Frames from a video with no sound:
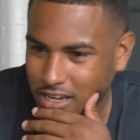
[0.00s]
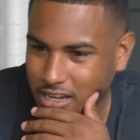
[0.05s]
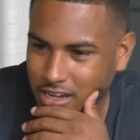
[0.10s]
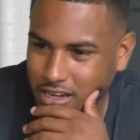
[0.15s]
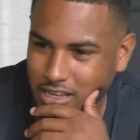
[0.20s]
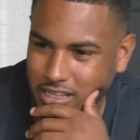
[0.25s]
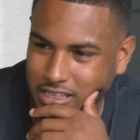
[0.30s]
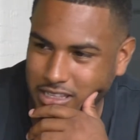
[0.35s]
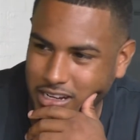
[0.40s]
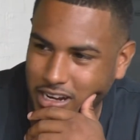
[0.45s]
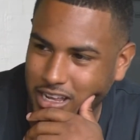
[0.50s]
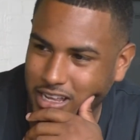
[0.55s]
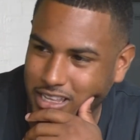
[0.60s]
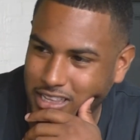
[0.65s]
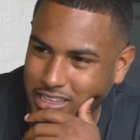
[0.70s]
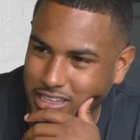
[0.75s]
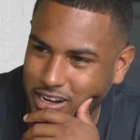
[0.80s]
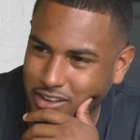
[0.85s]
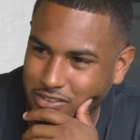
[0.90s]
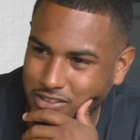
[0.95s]
And then
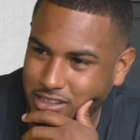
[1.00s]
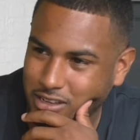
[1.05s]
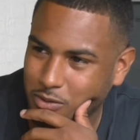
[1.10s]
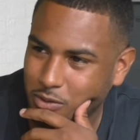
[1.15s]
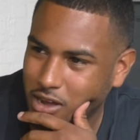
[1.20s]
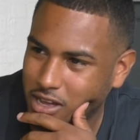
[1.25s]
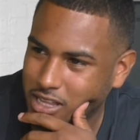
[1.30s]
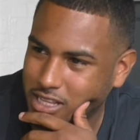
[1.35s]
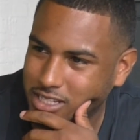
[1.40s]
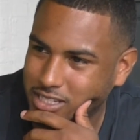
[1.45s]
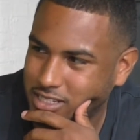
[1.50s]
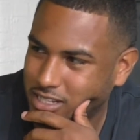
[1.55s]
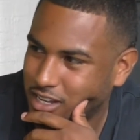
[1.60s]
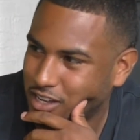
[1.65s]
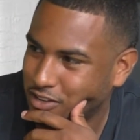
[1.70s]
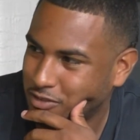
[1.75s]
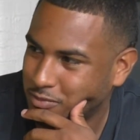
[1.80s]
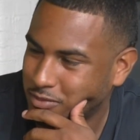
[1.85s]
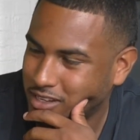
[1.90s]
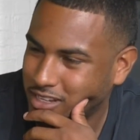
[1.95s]
I was like, "Wow, that's
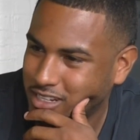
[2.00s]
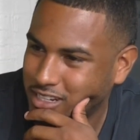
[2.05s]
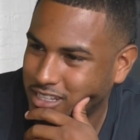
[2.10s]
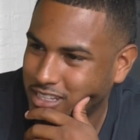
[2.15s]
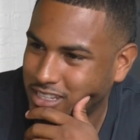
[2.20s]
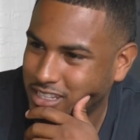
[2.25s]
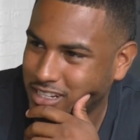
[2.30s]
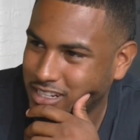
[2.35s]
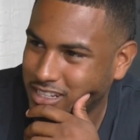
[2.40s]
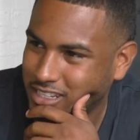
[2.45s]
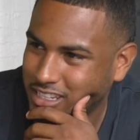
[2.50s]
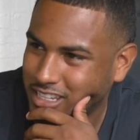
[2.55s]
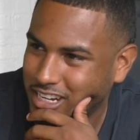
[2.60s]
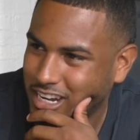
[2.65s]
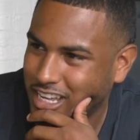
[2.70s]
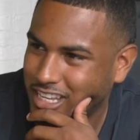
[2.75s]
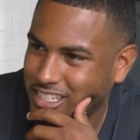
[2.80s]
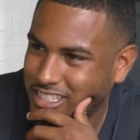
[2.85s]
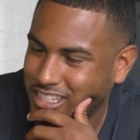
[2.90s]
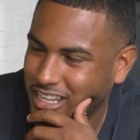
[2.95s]
tough, man." And then
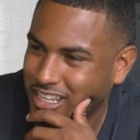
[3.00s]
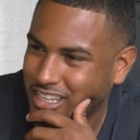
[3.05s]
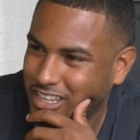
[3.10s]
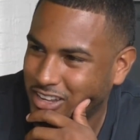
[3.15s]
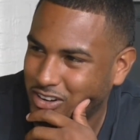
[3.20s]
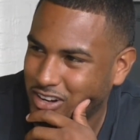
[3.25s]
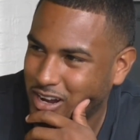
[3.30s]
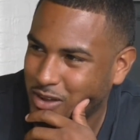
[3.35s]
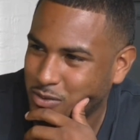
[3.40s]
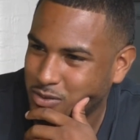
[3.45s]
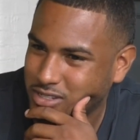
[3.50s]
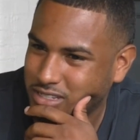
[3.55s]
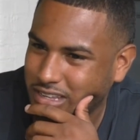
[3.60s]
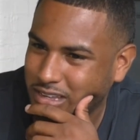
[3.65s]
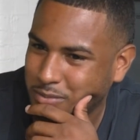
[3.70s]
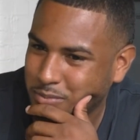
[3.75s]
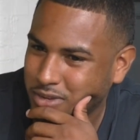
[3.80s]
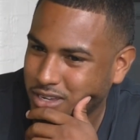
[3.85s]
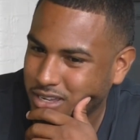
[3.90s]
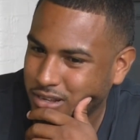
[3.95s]
I sat there and I was like,
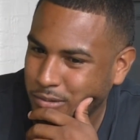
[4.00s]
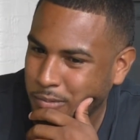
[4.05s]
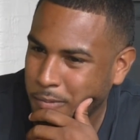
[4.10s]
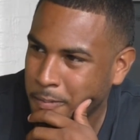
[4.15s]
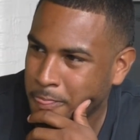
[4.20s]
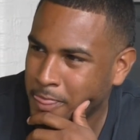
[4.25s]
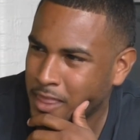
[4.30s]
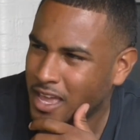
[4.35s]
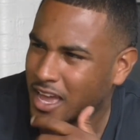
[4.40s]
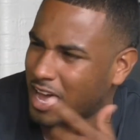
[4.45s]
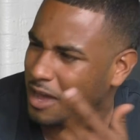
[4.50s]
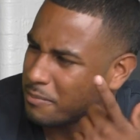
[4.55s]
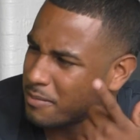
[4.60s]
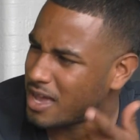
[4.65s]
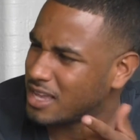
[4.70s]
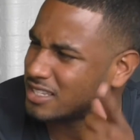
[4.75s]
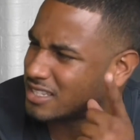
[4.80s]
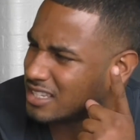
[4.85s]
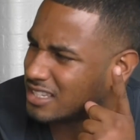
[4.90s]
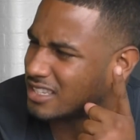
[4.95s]
"Man, I'm
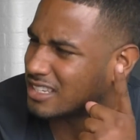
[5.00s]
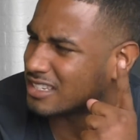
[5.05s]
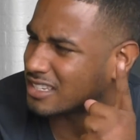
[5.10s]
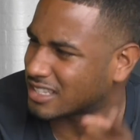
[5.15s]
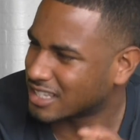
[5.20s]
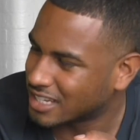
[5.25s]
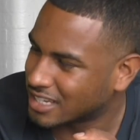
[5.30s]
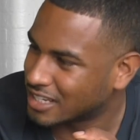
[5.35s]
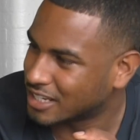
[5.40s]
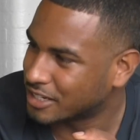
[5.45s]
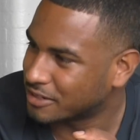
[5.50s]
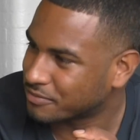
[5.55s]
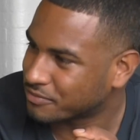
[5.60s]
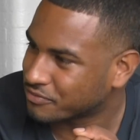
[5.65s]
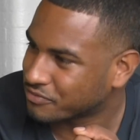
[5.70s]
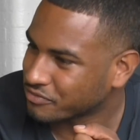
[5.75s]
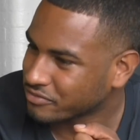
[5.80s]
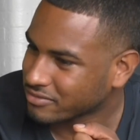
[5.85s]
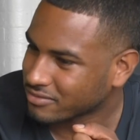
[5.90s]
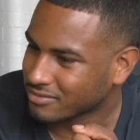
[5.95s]
asking this lady,
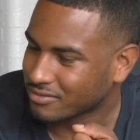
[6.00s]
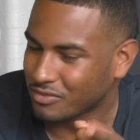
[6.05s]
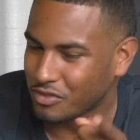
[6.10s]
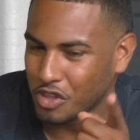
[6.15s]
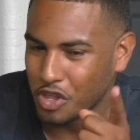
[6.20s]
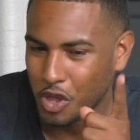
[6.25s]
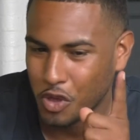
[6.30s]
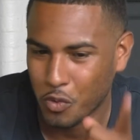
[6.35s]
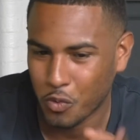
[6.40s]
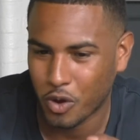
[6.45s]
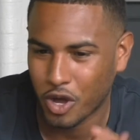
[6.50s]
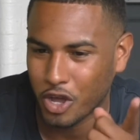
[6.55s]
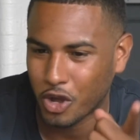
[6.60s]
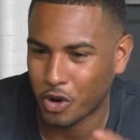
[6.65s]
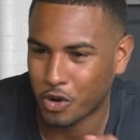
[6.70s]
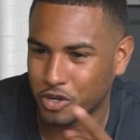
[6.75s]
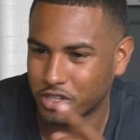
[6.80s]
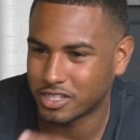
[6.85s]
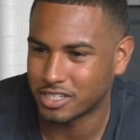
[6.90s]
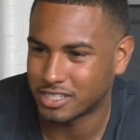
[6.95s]
why
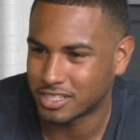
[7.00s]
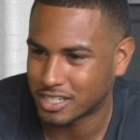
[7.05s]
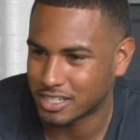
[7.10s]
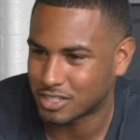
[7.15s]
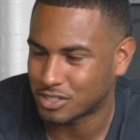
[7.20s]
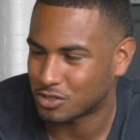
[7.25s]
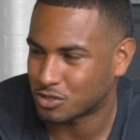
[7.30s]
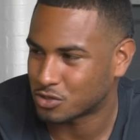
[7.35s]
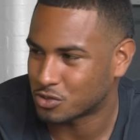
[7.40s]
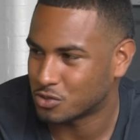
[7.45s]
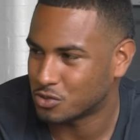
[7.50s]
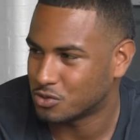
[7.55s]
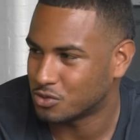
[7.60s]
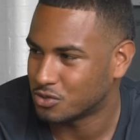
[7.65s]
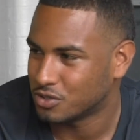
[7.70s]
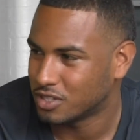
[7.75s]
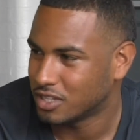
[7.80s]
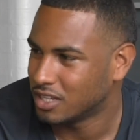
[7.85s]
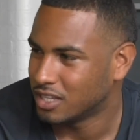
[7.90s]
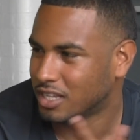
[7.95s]
aren't these kids in school?
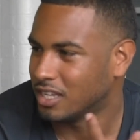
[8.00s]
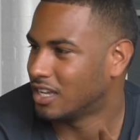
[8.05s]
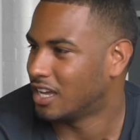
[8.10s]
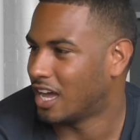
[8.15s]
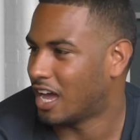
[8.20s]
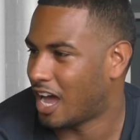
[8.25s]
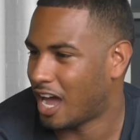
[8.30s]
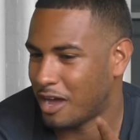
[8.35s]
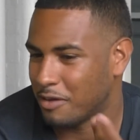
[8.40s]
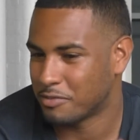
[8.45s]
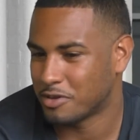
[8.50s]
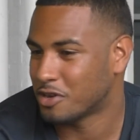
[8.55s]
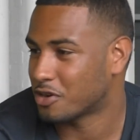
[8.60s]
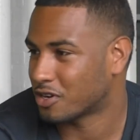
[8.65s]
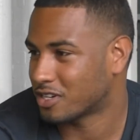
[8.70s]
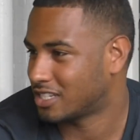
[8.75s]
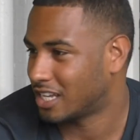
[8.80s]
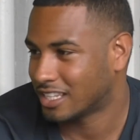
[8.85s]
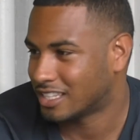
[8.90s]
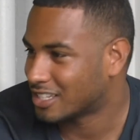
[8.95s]
I'm here
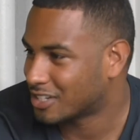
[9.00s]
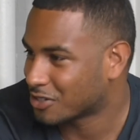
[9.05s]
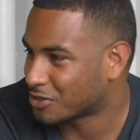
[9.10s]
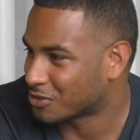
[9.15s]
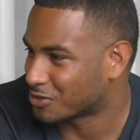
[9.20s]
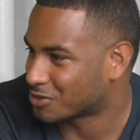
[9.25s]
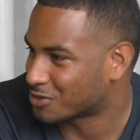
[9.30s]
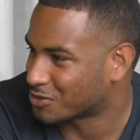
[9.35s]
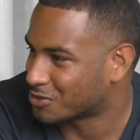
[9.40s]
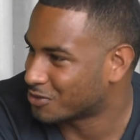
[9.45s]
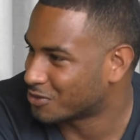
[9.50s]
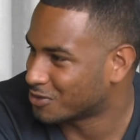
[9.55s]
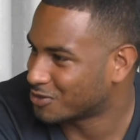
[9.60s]
because I didn't go to school."